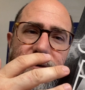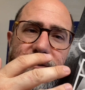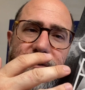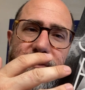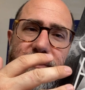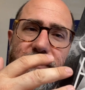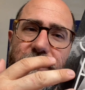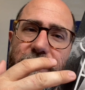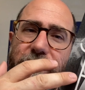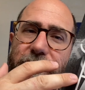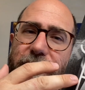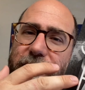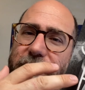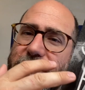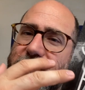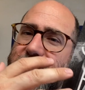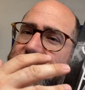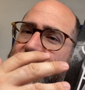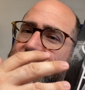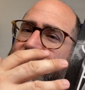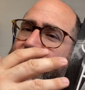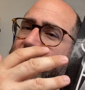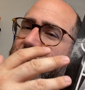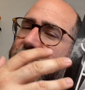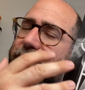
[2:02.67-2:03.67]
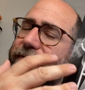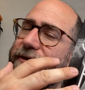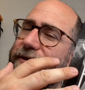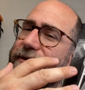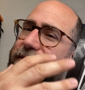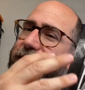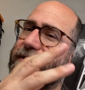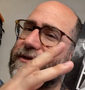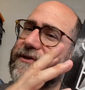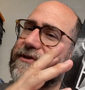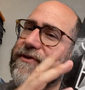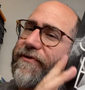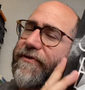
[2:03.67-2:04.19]
So this
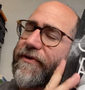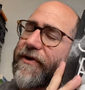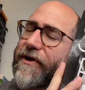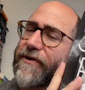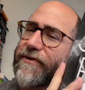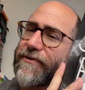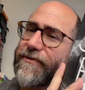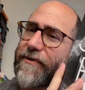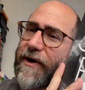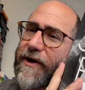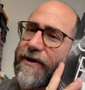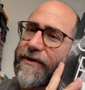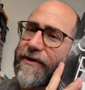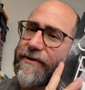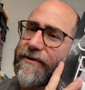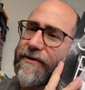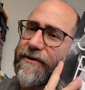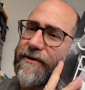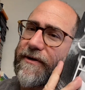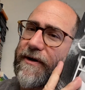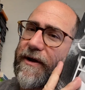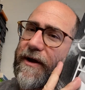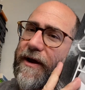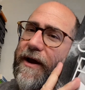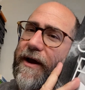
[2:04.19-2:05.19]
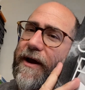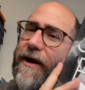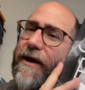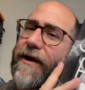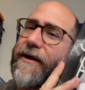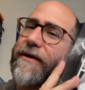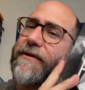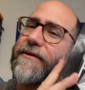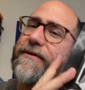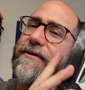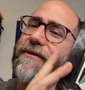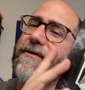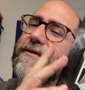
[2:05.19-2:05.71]
novelist is a failed writer,
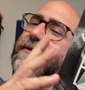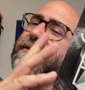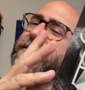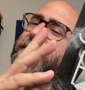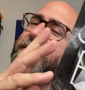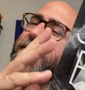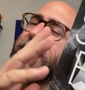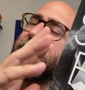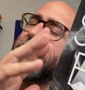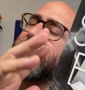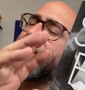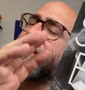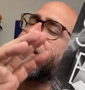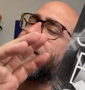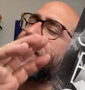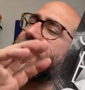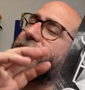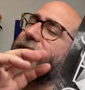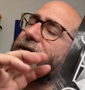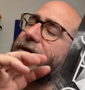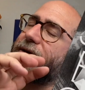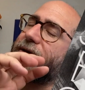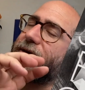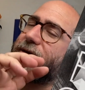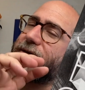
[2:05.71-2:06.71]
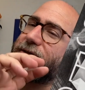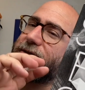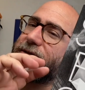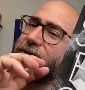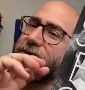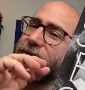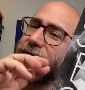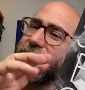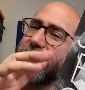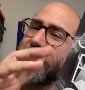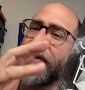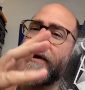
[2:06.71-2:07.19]
and see, the thing is,